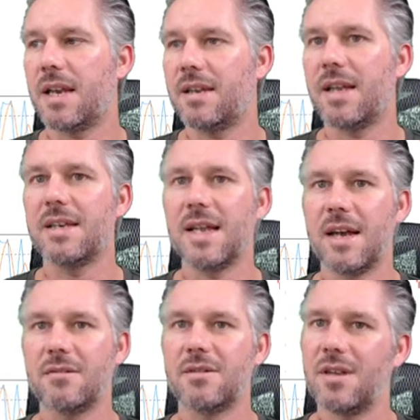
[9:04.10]
again, then
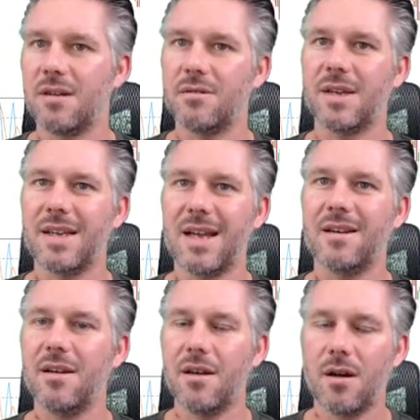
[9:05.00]
down. So
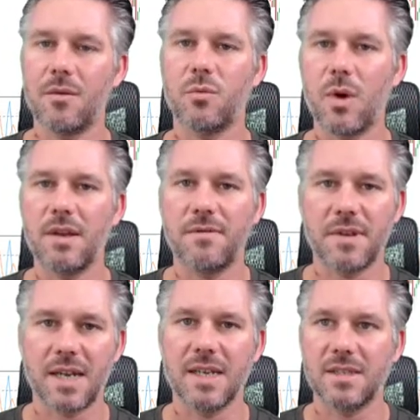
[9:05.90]
again, I would wait for
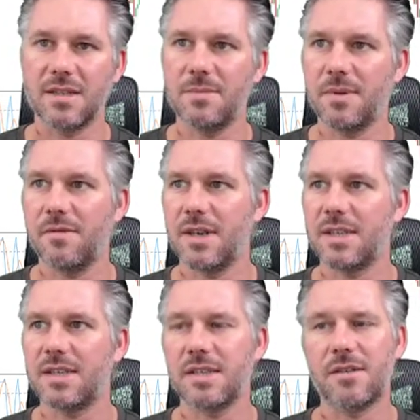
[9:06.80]
data to be
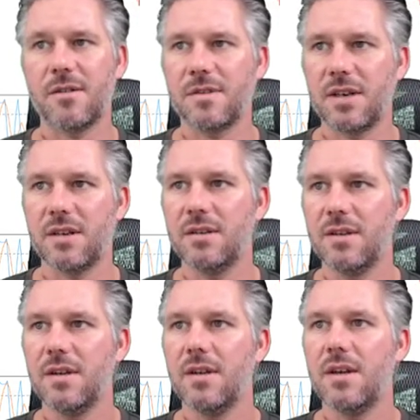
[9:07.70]
released this afternoon
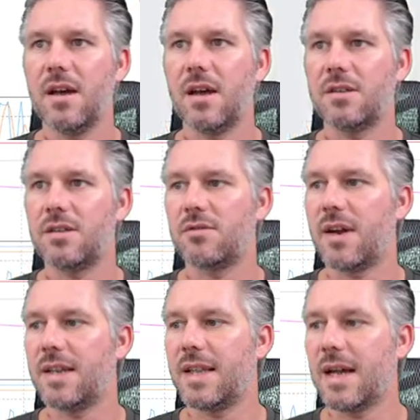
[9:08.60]
to
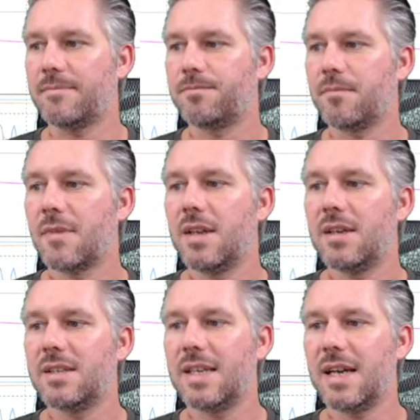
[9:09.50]
trade that.
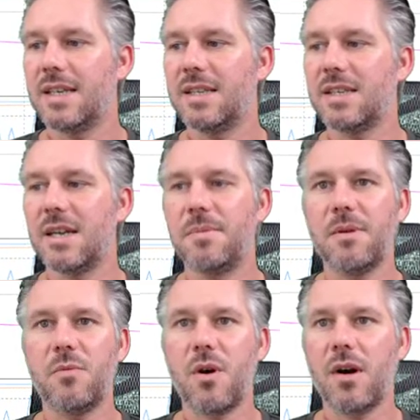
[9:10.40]
CAD
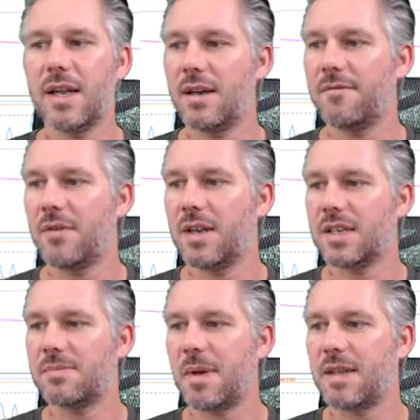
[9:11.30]
JPY, I fully
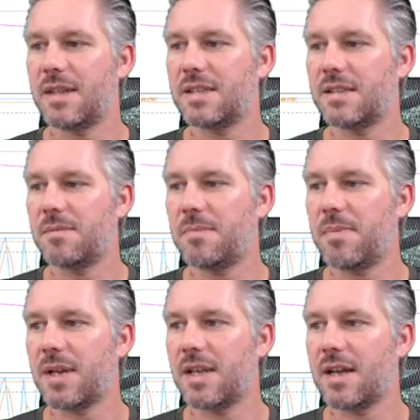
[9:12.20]
expect this to be
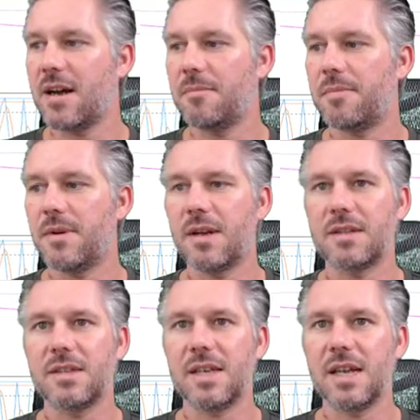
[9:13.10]
picking up
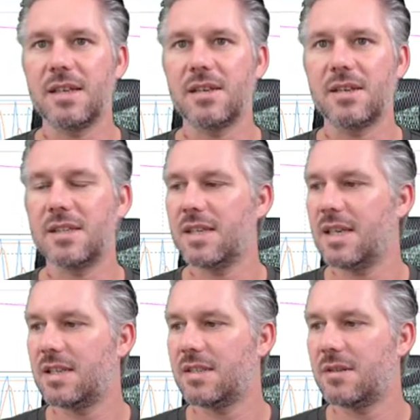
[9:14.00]
today, and you can see
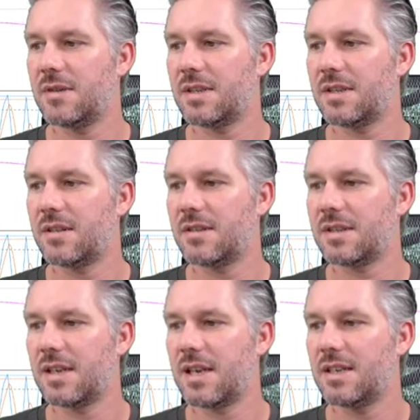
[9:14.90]
it is doing so.
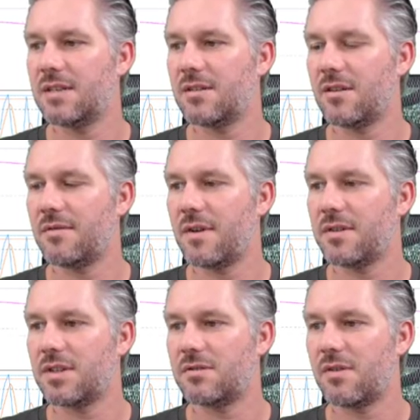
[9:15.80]
This Canadian dollar
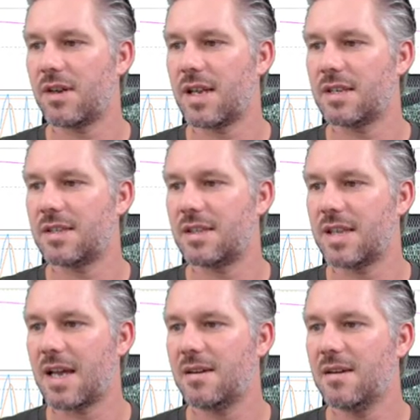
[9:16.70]
very strong against the
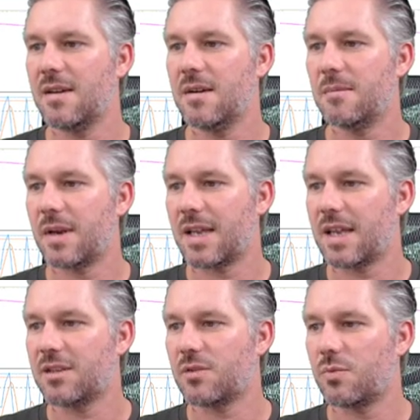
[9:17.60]
yen. But
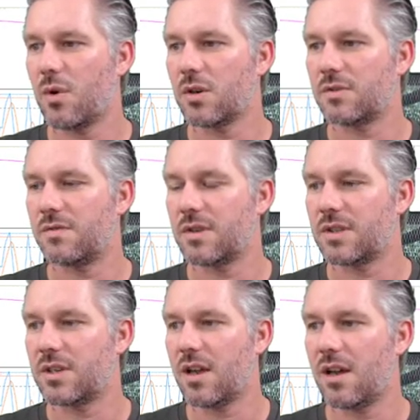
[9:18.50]
again, just watch for a
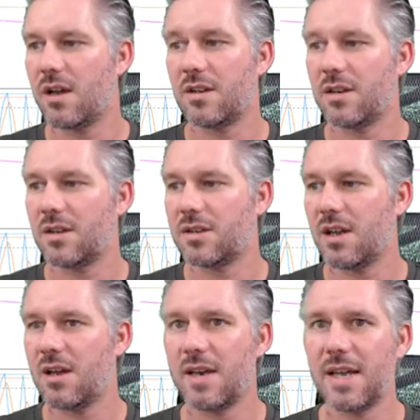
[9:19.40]

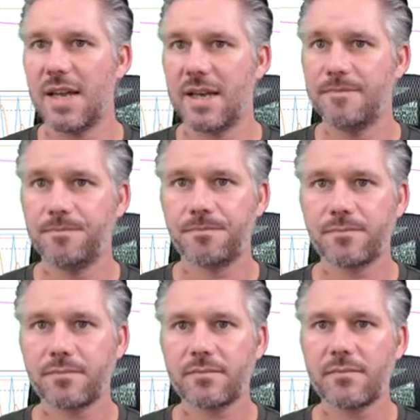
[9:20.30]
turn here.
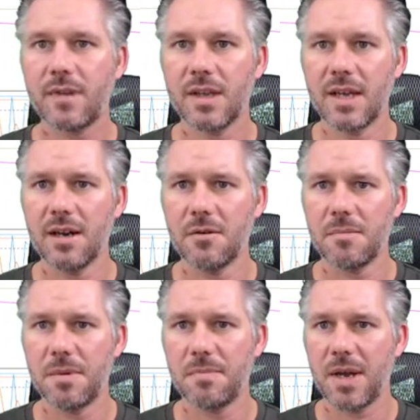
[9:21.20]
Again, I
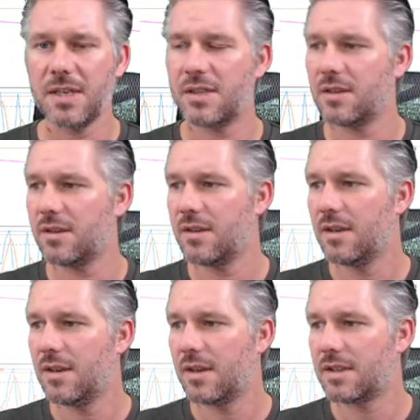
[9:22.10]
would be patient
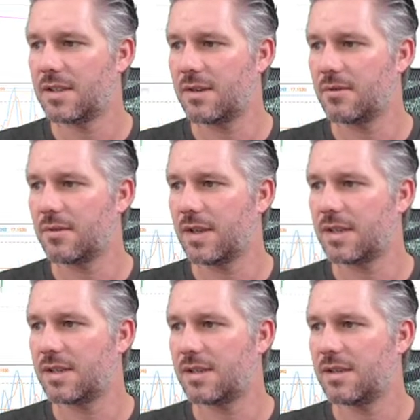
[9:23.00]
until
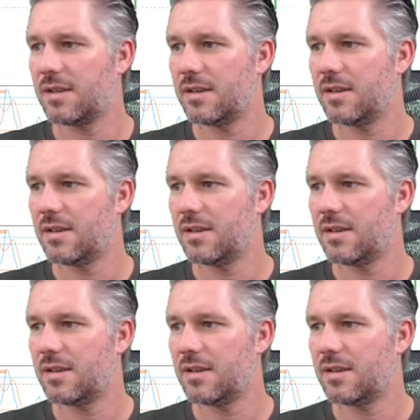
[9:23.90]
this